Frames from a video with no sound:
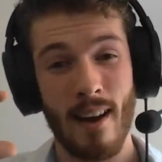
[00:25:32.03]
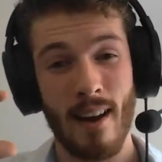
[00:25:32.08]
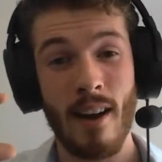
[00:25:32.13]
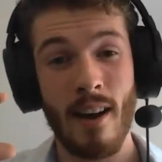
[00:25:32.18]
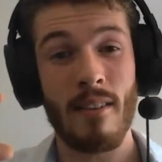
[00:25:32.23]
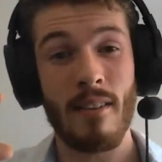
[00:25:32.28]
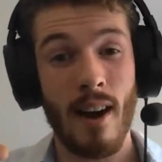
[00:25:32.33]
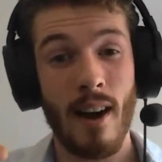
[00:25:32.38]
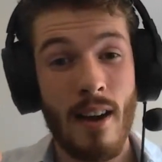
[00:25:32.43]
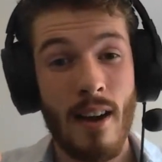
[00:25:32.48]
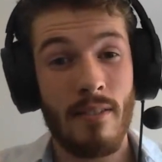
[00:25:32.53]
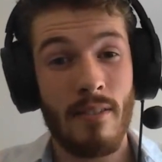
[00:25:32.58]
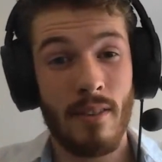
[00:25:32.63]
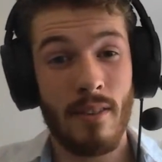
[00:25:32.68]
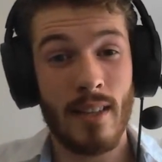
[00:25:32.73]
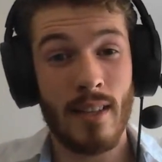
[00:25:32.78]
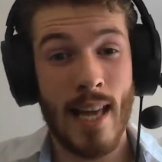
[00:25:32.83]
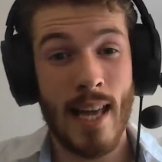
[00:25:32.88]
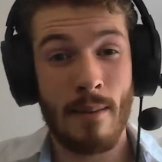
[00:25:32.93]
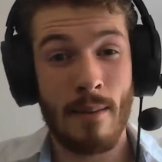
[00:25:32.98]
I
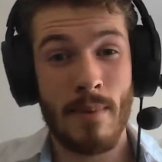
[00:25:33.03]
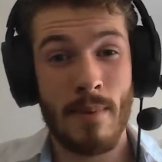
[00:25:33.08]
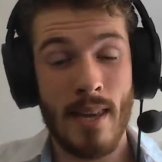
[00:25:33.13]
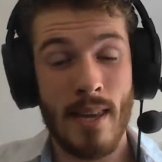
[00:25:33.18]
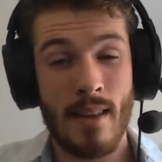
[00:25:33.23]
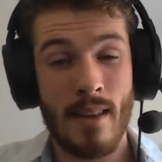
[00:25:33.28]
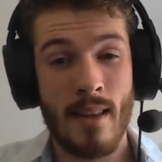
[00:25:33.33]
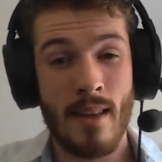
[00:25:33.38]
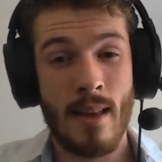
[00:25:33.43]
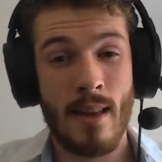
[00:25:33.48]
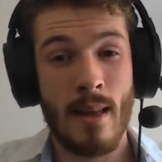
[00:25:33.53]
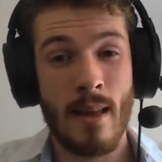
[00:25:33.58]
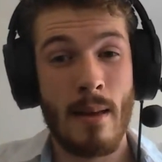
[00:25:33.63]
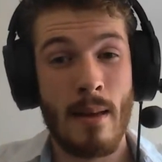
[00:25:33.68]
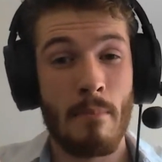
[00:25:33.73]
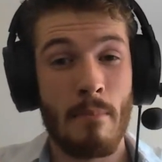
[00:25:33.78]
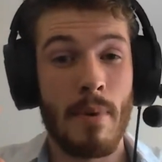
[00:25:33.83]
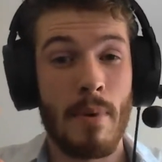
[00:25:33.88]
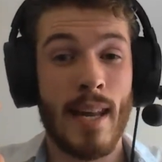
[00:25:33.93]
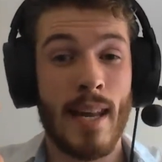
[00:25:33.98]
feel happy,
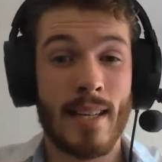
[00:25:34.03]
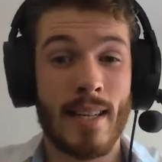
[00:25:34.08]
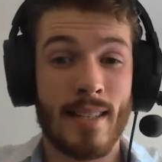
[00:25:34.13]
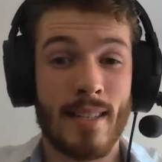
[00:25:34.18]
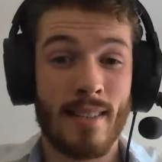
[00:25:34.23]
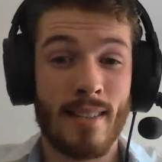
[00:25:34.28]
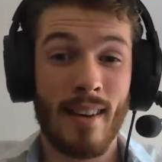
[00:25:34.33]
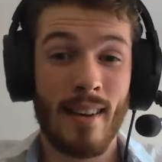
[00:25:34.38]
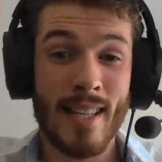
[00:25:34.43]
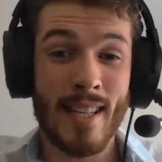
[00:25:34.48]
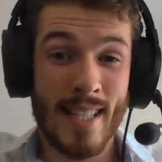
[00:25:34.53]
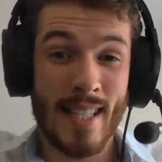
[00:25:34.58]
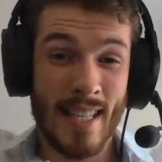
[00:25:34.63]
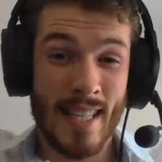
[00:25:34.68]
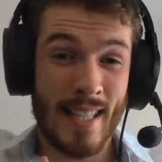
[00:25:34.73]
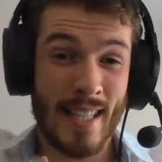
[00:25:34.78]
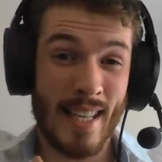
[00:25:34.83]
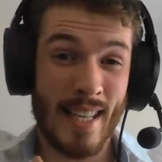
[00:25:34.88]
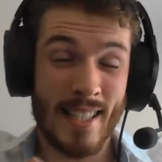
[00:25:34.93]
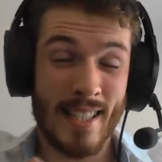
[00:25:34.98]
but
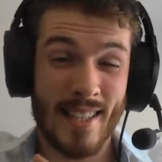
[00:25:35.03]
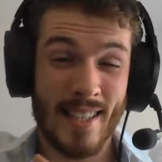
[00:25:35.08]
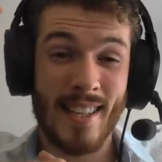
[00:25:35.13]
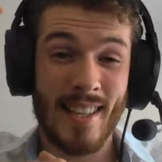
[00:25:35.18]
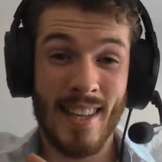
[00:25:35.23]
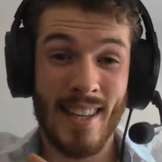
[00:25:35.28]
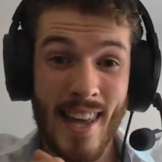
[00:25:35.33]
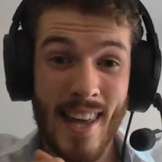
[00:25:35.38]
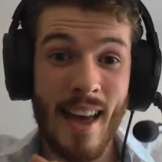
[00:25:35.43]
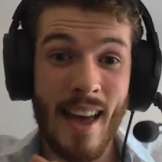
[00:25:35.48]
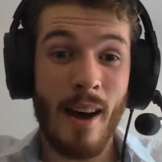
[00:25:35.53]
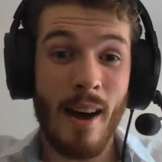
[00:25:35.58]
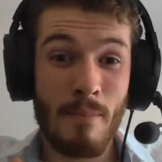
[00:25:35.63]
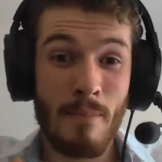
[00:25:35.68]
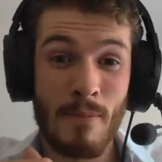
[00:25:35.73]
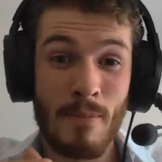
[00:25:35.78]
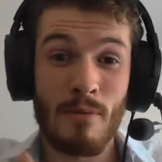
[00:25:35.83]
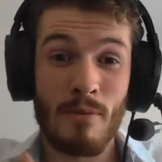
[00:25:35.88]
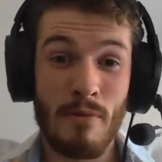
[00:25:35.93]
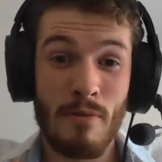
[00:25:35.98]
excited is, yeah,
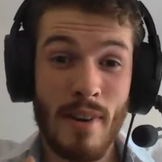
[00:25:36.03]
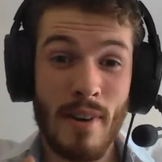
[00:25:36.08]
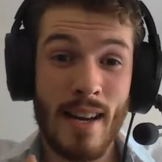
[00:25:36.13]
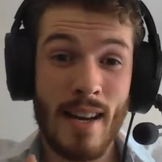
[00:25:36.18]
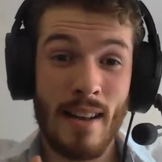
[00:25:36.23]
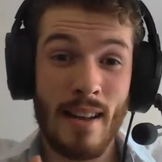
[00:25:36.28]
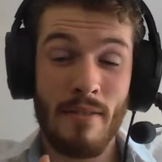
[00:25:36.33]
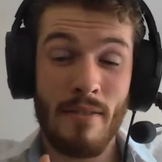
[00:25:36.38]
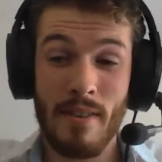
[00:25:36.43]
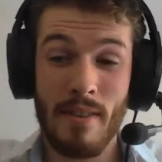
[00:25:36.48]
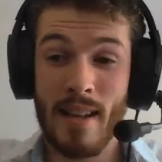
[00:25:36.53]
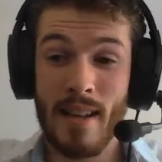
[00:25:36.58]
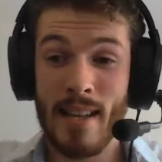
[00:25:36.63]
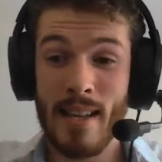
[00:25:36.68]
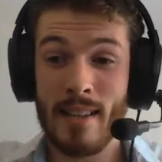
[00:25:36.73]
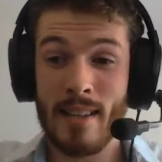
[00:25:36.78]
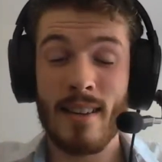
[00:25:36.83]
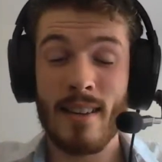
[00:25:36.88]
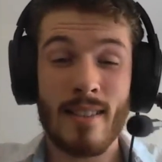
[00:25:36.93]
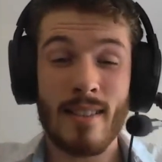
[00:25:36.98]
I'm really
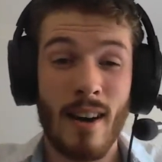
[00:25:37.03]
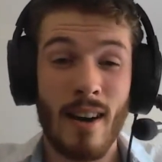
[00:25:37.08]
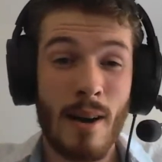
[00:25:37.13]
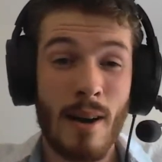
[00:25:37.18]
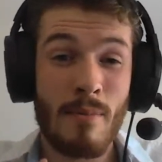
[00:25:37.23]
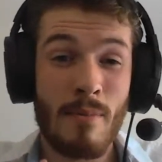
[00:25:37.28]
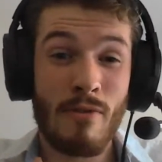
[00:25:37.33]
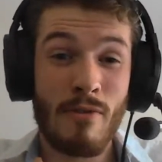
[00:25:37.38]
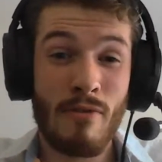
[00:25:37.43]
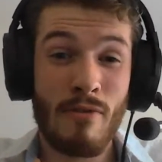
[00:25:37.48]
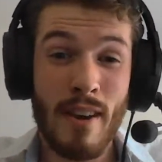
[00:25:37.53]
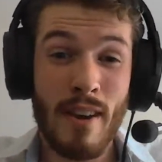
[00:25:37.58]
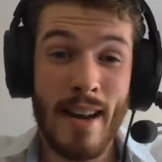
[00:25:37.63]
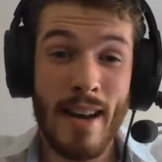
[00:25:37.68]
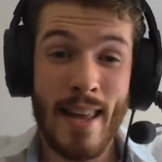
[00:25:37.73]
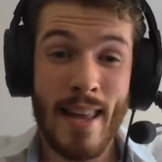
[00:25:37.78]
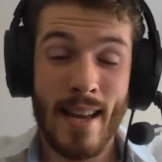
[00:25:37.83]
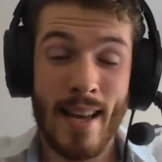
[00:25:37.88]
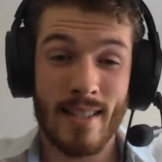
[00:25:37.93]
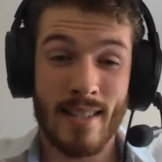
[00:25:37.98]
feeling good. I'm
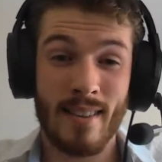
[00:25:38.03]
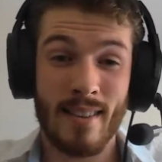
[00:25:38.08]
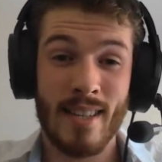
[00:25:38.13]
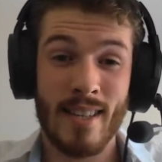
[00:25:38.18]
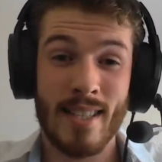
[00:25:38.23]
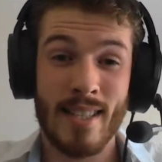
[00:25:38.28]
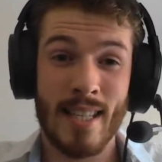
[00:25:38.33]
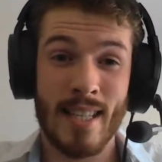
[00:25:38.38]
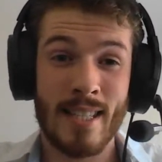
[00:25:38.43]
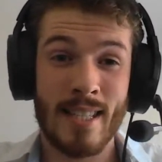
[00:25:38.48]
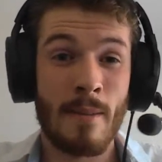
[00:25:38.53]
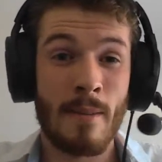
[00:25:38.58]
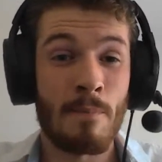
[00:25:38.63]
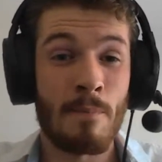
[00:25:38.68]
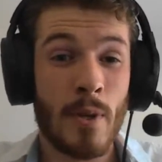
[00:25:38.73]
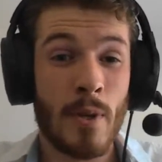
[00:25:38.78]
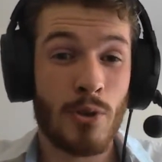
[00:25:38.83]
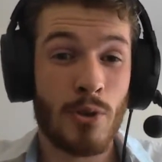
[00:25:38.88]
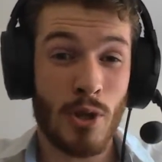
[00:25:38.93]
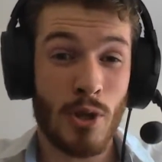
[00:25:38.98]
really excited
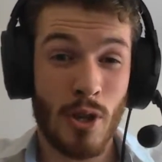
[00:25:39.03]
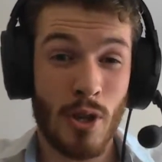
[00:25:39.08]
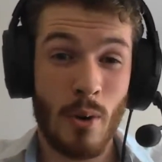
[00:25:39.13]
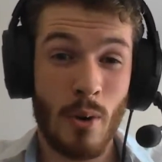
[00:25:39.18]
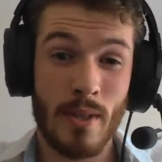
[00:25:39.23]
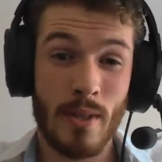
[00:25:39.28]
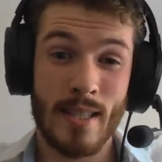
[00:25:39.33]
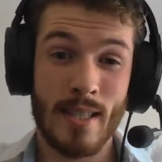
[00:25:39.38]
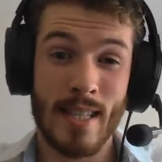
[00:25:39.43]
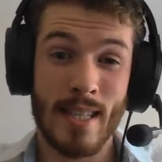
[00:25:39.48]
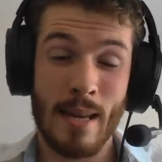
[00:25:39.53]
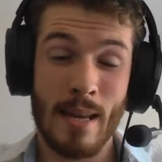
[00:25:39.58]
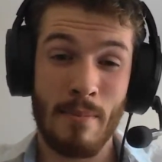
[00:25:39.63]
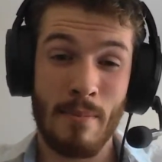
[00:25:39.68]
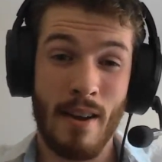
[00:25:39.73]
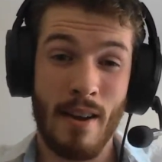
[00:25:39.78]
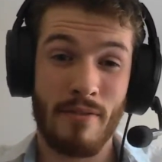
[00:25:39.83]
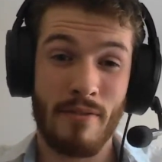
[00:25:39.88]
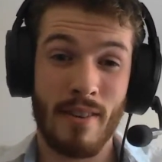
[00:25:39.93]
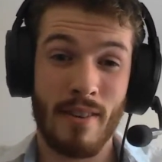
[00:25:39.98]
to go and see
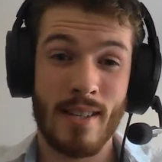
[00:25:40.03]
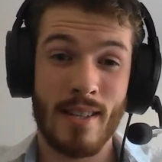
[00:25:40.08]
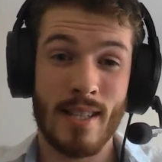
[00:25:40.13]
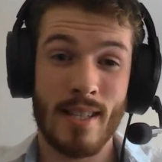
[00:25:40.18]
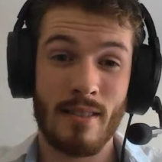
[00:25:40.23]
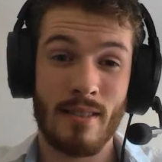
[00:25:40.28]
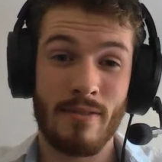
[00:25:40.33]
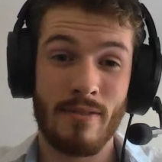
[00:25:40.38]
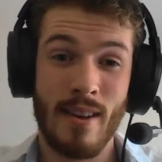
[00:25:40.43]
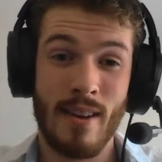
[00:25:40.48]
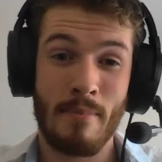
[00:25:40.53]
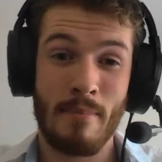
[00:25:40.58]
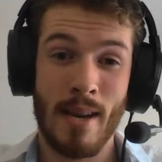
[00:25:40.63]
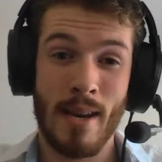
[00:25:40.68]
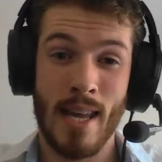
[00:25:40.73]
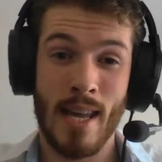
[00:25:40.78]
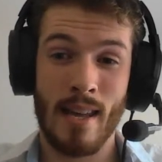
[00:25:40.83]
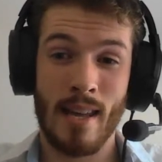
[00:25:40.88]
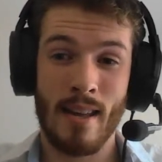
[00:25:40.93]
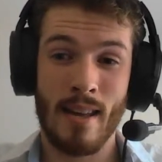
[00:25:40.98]
my friends and
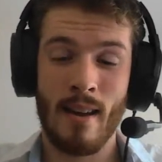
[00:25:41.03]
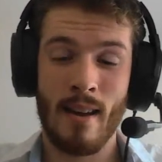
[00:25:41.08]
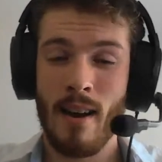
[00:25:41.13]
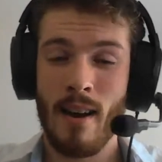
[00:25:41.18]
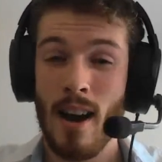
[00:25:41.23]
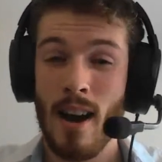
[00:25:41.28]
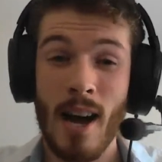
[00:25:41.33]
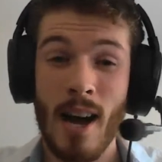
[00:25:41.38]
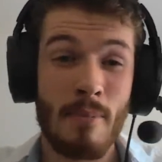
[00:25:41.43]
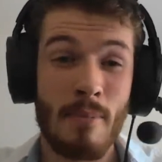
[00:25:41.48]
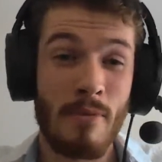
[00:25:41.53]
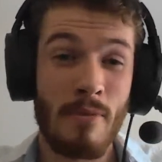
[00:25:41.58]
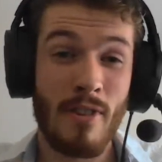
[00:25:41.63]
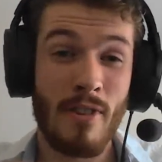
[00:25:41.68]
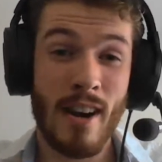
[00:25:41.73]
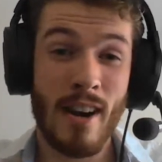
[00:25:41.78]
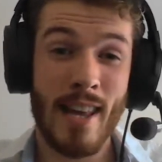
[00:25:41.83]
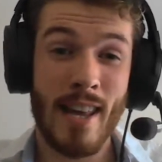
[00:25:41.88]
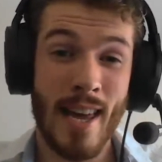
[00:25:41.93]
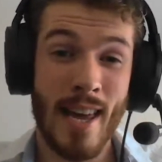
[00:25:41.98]
family. I'm
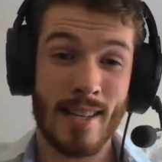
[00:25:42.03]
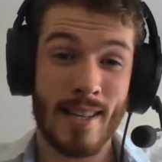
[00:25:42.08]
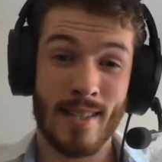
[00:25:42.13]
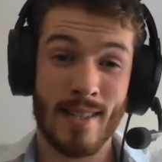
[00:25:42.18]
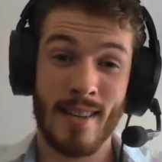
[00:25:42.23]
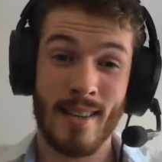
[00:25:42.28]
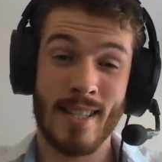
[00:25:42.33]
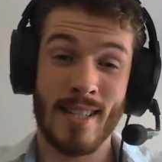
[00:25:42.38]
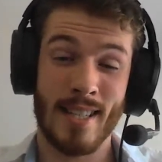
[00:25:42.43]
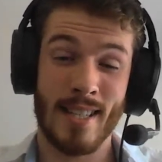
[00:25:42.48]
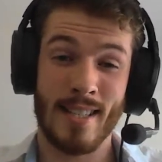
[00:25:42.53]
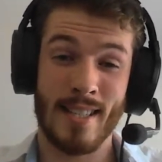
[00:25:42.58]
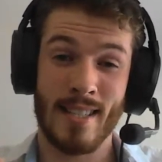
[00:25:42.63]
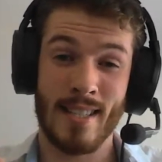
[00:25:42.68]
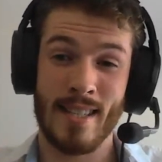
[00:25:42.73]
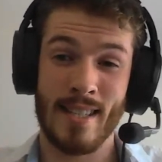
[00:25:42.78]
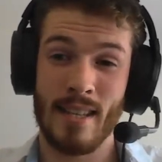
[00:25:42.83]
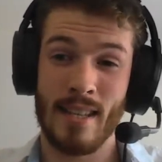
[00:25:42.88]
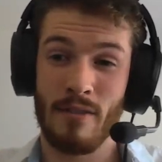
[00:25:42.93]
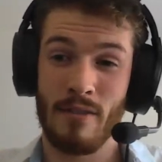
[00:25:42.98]
really excited to
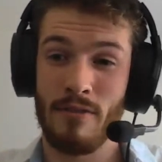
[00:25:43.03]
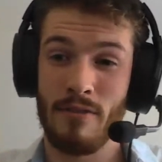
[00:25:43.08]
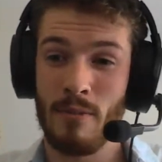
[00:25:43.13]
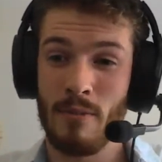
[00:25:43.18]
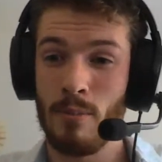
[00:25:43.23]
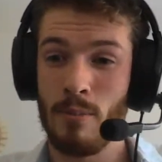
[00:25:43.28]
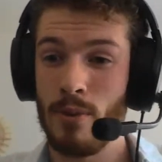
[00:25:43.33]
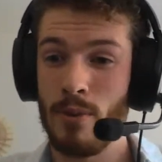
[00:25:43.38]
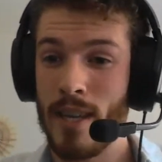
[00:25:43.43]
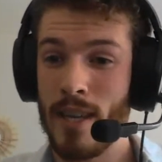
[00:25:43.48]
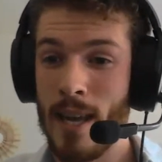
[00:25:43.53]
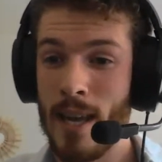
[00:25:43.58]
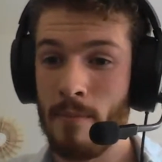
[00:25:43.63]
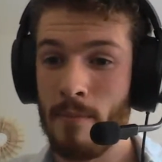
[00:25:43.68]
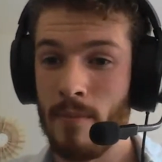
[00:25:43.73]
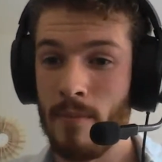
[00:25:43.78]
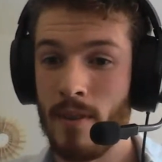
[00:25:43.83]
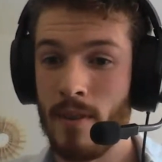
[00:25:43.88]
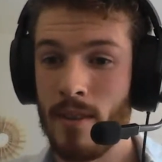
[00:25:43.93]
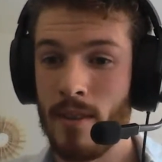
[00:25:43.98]
see the football game.